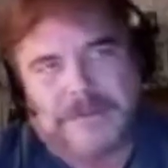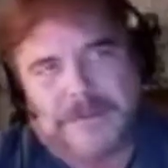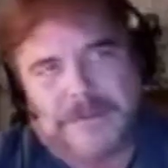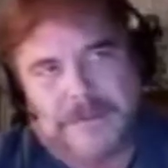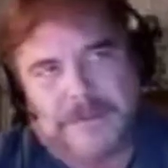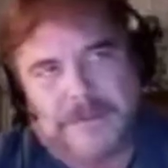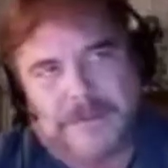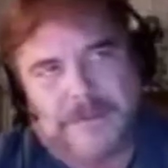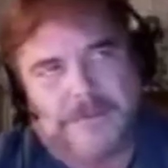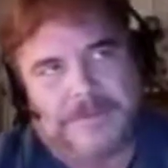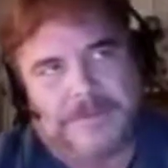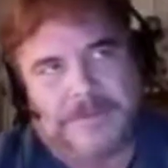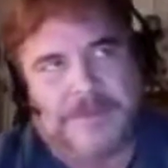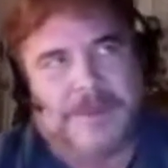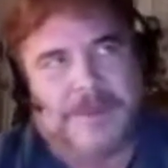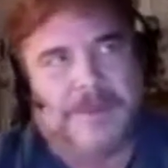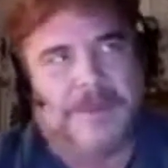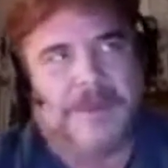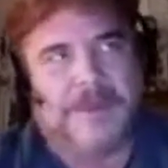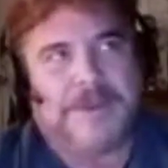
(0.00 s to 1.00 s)
Now, if people
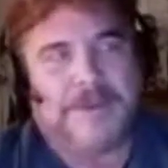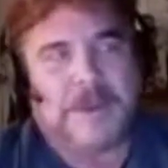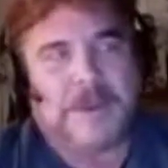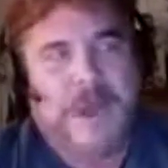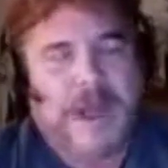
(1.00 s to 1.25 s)
remember that